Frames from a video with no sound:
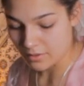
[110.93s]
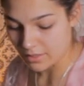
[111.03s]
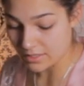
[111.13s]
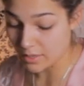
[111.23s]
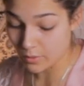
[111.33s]

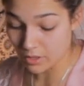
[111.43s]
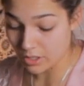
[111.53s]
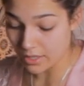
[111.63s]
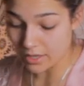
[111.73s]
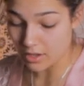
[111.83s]
Because they were
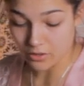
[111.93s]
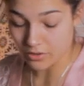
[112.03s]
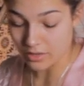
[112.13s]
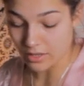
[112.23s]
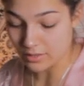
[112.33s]
looking at other
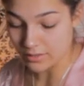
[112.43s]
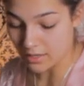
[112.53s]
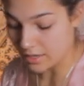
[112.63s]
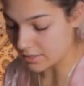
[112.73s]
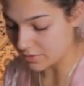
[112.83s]
things,
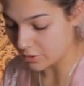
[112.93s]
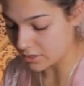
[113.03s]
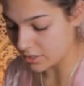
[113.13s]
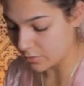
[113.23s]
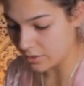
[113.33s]
guys. If you're
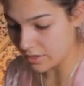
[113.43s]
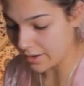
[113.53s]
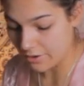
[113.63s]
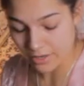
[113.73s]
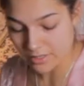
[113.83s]
dealing with an
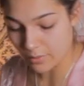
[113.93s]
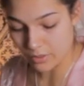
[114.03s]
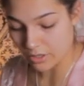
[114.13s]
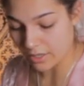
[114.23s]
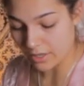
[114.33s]
Aries, they
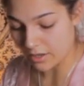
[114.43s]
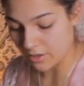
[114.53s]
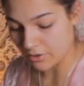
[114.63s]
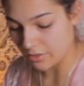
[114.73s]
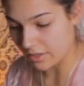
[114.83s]
were looking at
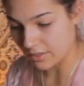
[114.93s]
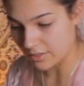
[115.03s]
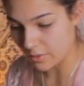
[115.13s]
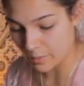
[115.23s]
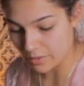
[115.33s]
other
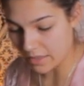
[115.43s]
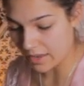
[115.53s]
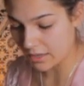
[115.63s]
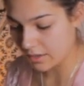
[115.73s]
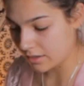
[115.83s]
things. They were
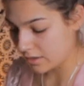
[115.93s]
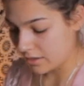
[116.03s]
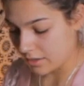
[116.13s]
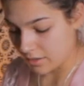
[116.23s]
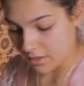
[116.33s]
planning
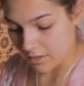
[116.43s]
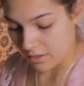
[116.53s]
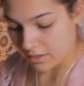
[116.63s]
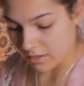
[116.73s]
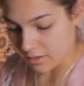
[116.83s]

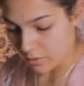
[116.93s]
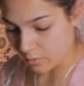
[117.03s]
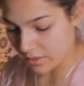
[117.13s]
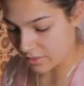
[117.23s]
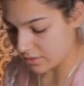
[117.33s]

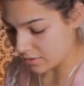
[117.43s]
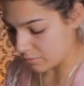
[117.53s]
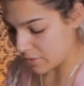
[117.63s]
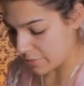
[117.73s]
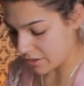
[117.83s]
with
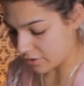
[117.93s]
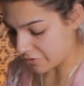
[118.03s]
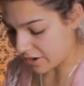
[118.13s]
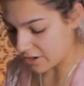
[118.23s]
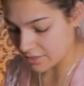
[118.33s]
maybe another
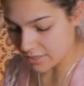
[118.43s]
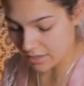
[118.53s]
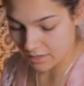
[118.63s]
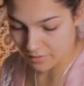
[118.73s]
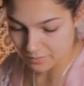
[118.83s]
fire
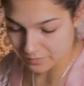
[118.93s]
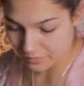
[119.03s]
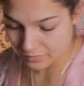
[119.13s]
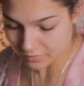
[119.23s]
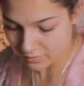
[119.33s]
sign
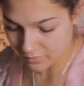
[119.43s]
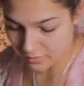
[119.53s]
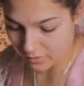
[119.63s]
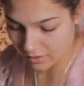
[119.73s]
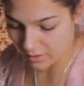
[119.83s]

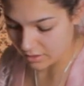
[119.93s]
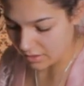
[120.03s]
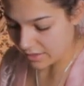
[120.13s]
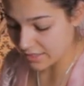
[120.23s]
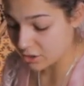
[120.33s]

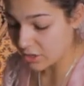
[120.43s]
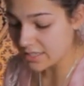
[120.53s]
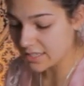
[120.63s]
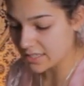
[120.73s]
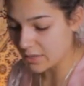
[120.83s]
it's
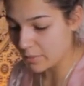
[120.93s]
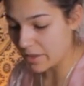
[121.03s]
crazy because they were